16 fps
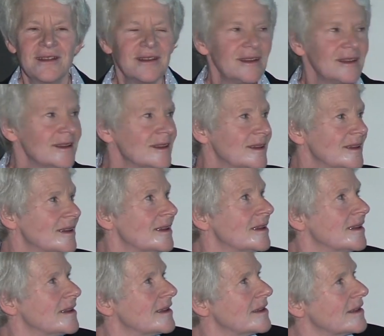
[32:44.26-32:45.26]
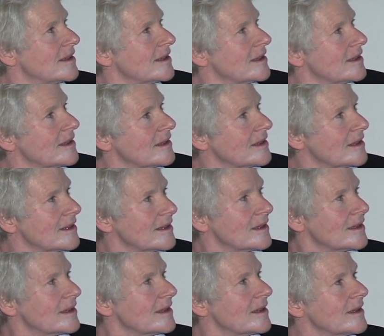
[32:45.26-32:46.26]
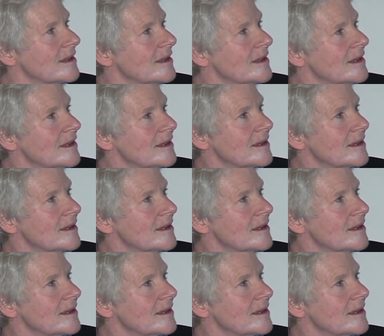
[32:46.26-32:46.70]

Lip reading: Nothing is said.